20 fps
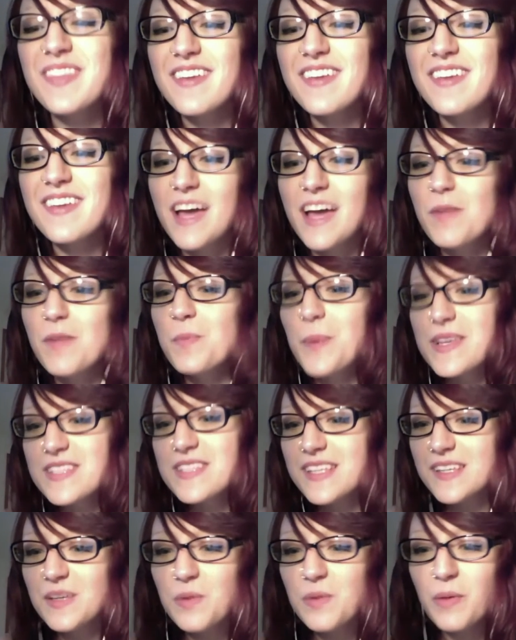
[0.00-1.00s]
And
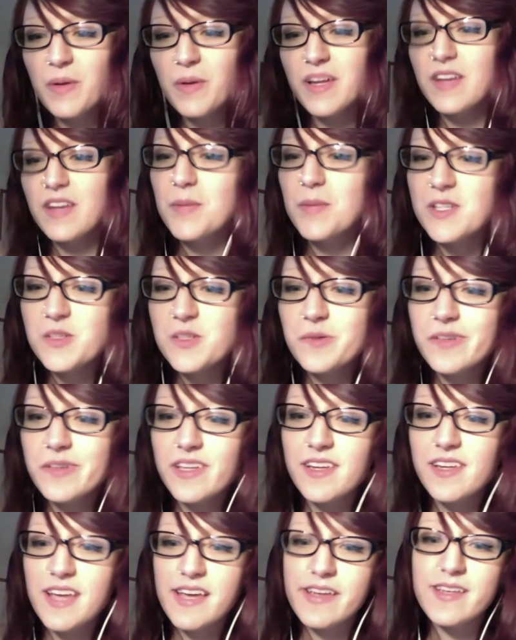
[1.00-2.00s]
basically what we're going to be
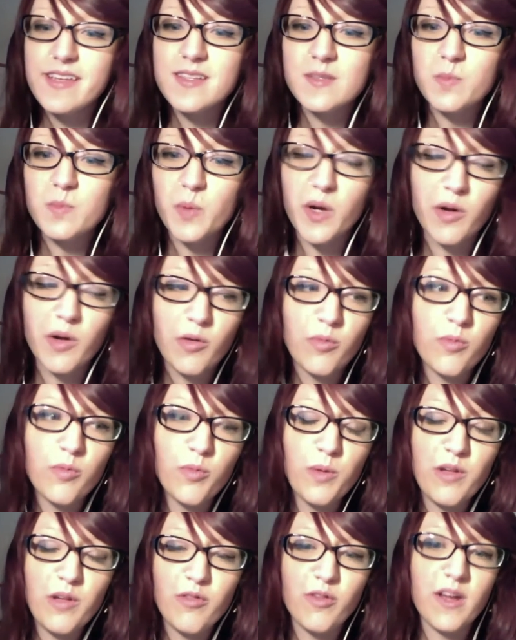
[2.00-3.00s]
doing is
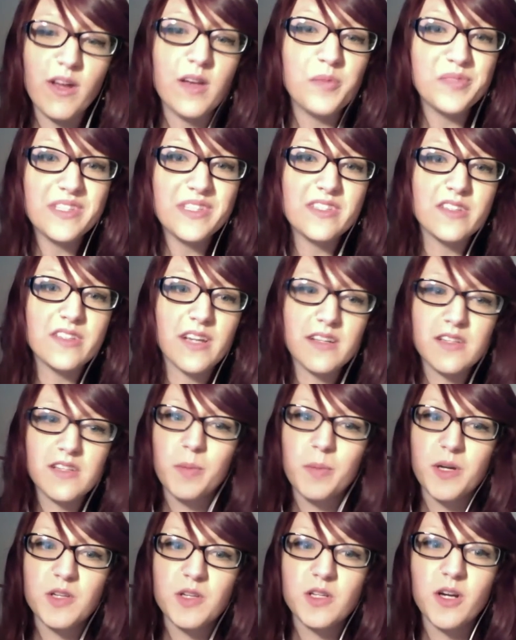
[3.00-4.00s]
we've randomly selected a
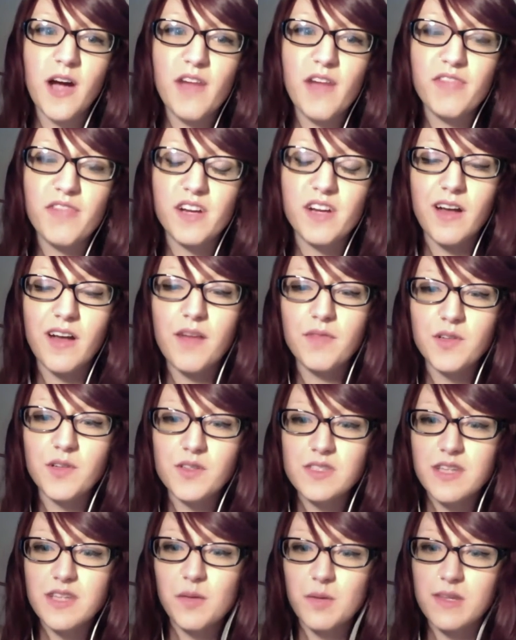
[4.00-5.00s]
bunch of graphic
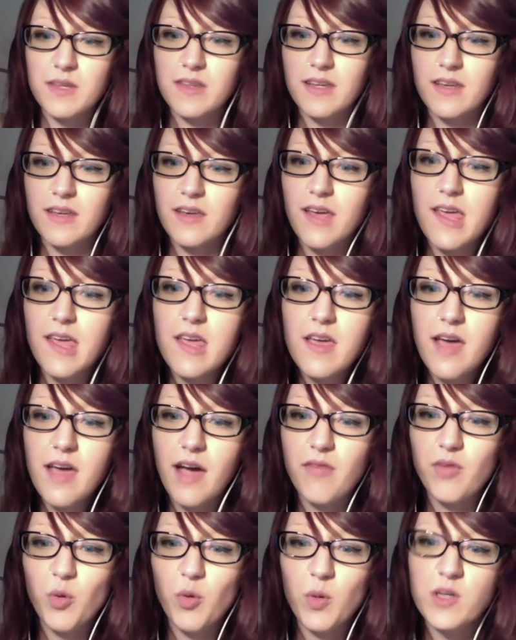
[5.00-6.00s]
novels that we think
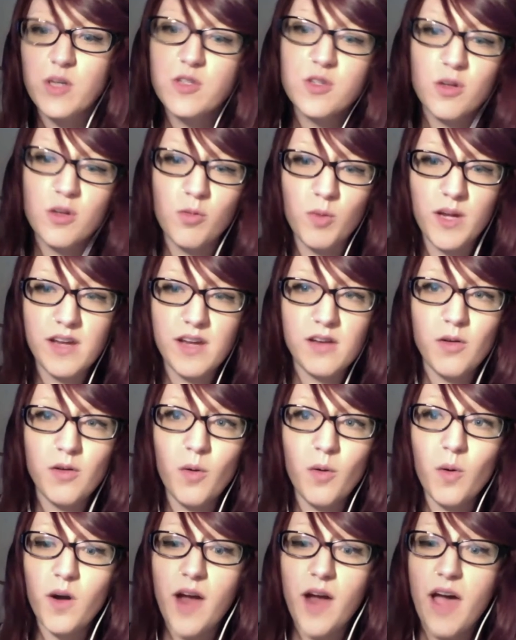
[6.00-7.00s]
everyone should read
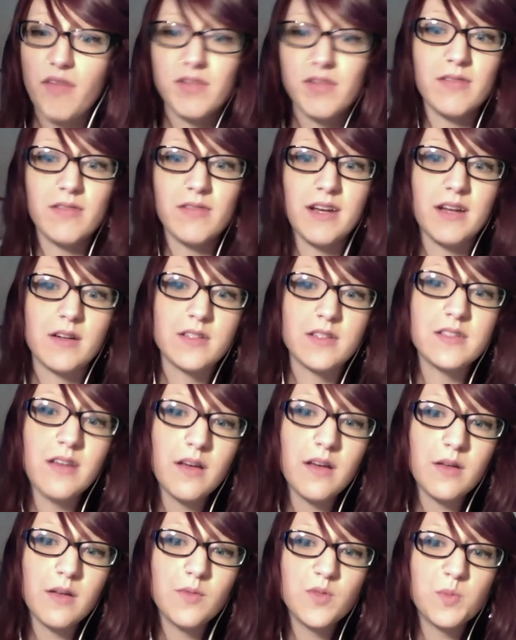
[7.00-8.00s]
or haven't read
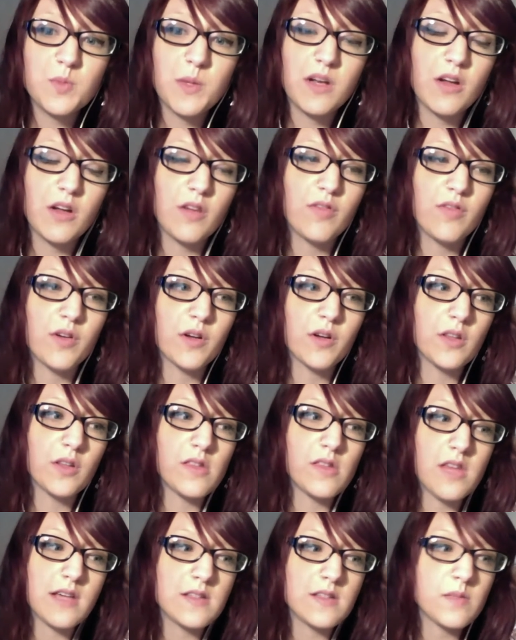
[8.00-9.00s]
ourselves but have heard good
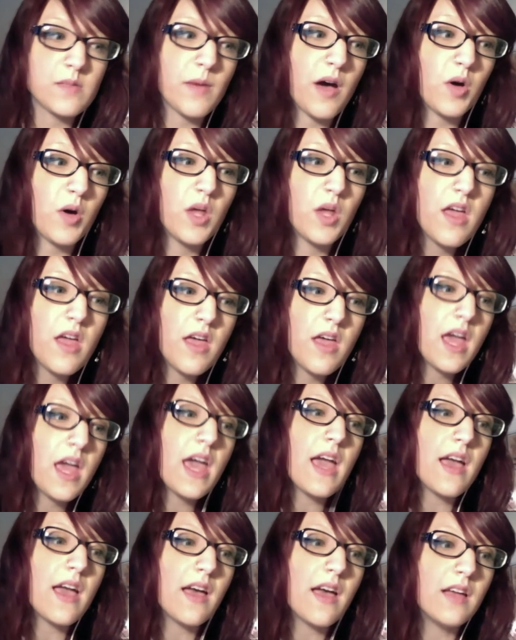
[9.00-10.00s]
things about,
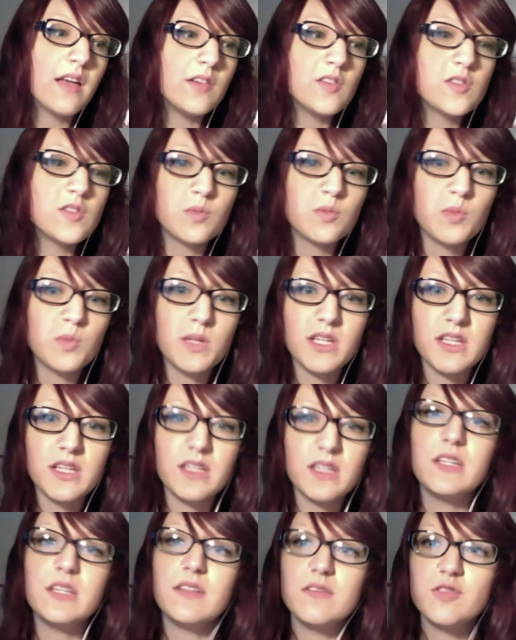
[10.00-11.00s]
and
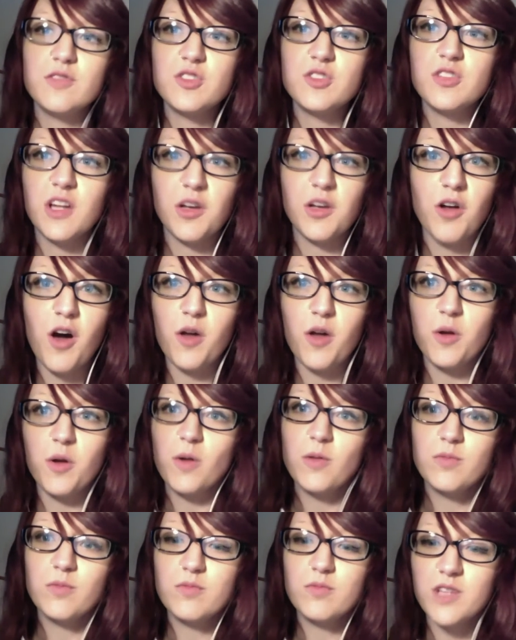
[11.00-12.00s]
we
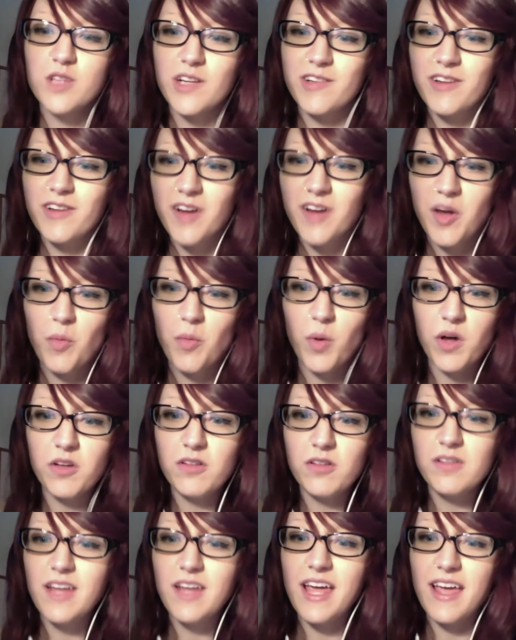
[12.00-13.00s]
auto-generate
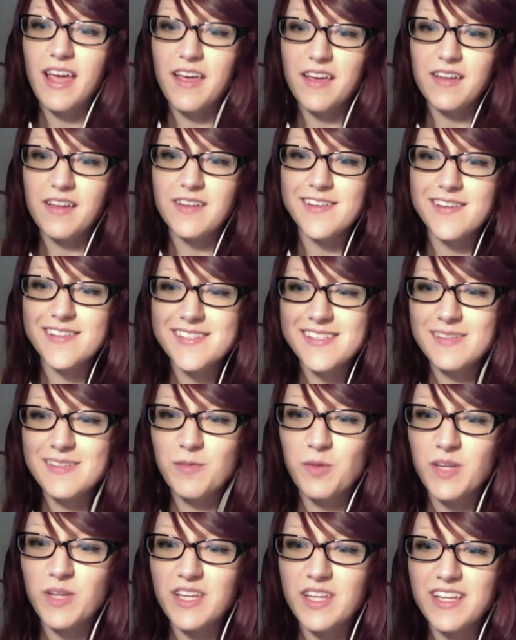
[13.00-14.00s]
one, and
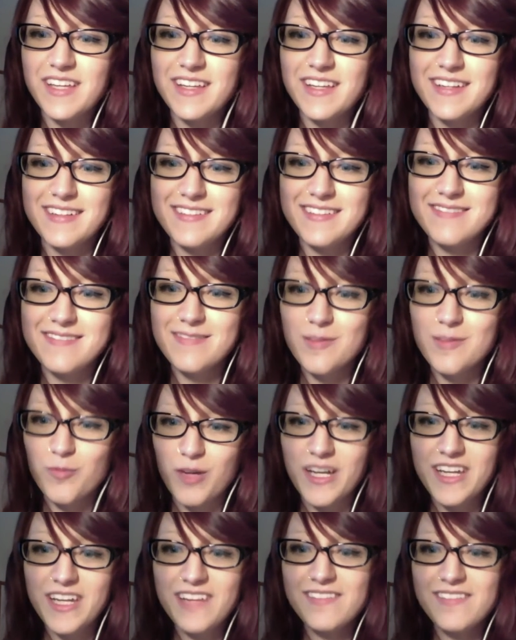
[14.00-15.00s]
we
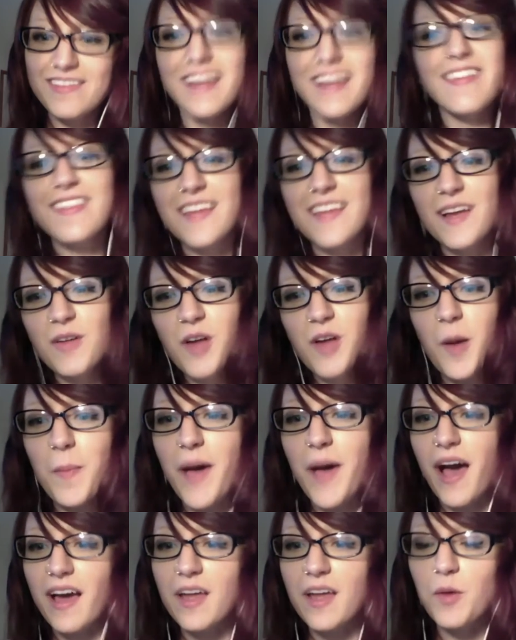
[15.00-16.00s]
read it and then come
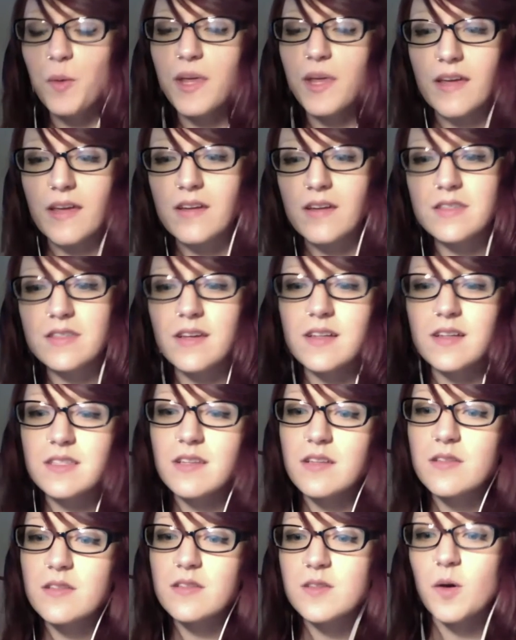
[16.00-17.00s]
back in a week and discuss
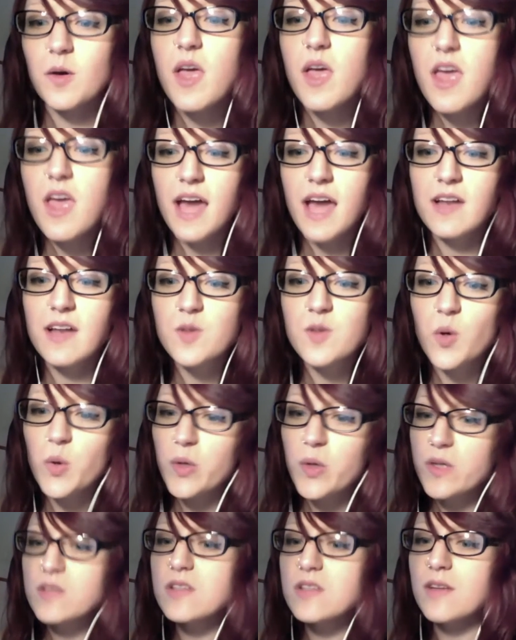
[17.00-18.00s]
it. So, and it's
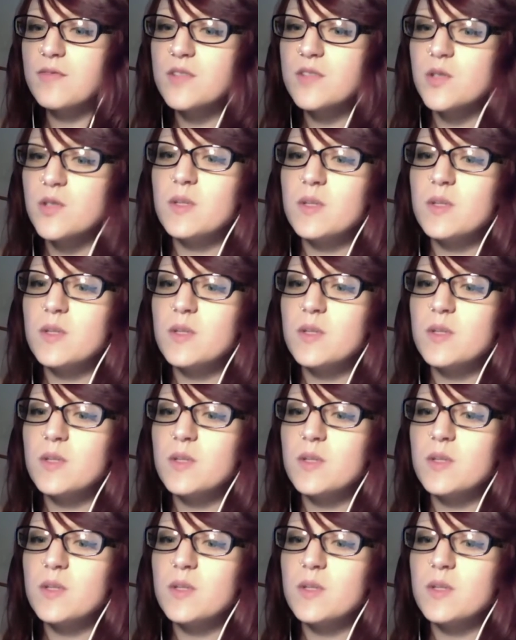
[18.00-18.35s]
older stuff too.